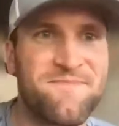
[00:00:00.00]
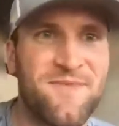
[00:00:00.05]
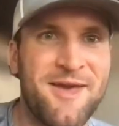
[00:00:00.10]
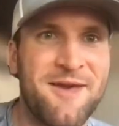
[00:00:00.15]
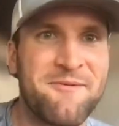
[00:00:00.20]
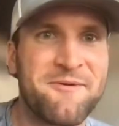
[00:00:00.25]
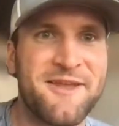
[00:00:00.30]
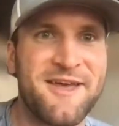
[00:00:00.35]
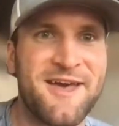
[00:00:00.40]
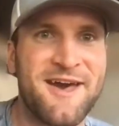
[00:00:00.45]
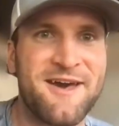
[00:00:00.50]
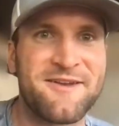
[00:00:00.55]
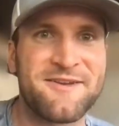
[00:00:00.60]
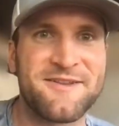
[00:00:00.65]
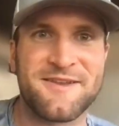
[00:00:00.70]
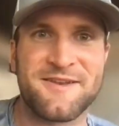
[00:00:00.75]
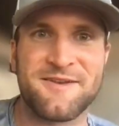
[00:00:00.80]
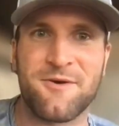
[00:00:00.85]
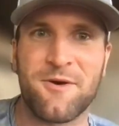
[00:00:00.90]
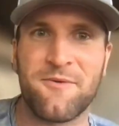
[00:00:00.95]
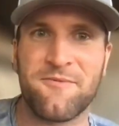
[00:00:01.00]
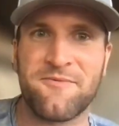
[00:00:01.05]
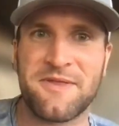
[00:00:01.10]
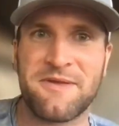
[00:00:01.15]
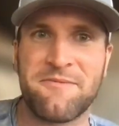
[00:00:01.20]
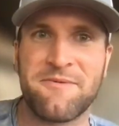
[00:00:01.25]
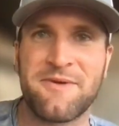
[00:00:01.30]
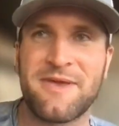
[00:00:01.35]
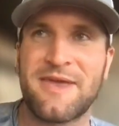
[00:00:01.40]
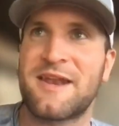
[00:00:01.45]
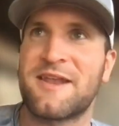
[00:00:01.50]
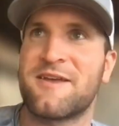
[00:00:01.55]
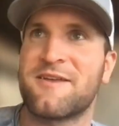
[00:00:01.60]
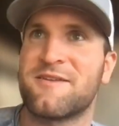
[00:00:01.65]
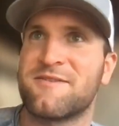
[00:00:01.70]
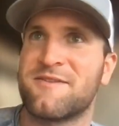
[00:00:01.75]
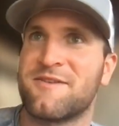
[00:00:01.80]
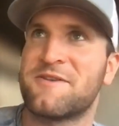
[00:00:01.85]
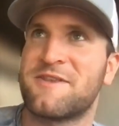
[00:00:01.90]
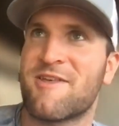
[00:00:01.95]
Hammer down, and hopefully we get
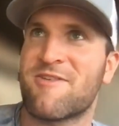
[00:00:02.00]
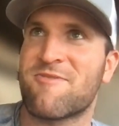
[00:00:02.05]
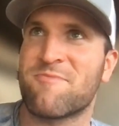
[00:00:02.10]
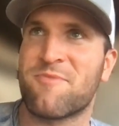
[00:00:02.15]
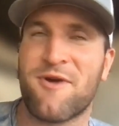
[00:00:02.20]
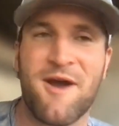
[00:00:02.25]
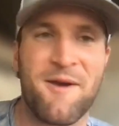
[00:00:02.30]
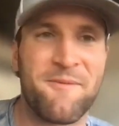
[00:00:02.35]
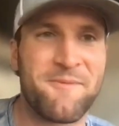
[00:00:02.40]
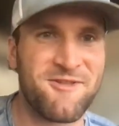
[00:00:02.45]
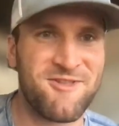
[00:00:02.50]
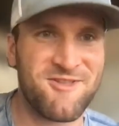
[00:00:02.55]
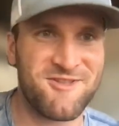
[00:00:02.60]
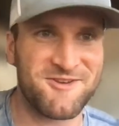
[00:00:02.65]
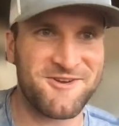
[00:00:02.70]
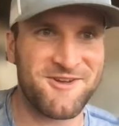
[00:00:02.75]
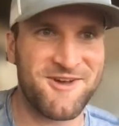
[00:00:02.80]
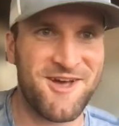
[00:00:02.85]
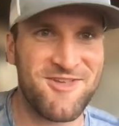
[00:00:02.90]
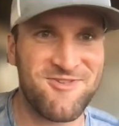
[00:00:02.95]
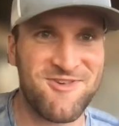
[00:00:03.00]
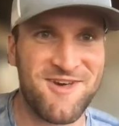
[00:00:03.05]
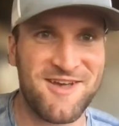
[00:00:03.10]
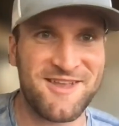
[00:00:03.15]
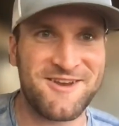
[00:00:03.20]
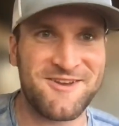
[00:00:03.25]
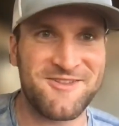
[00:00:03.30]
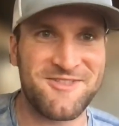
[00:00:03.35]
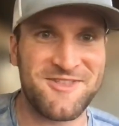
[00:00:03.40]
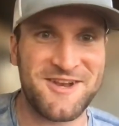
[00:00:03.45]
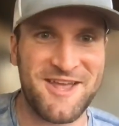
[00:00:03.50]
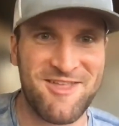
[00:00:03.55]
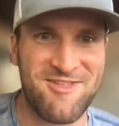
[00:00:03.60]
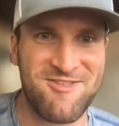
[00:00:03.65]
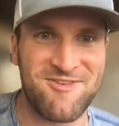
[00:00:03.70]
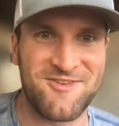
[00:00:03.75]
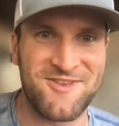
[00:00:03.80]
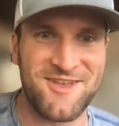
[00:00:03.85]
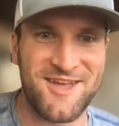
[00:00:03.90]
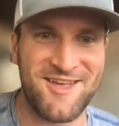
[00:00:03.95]
a dozen properties under contract here in the next
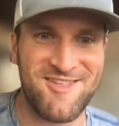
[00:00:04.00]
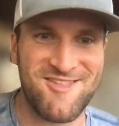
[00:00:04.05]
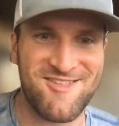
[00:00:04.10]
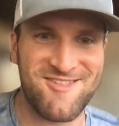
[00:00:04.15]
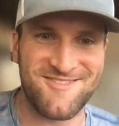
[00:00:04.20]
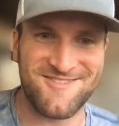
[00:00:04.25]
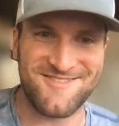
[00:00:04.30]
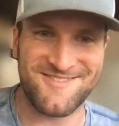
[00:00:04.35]
2 days.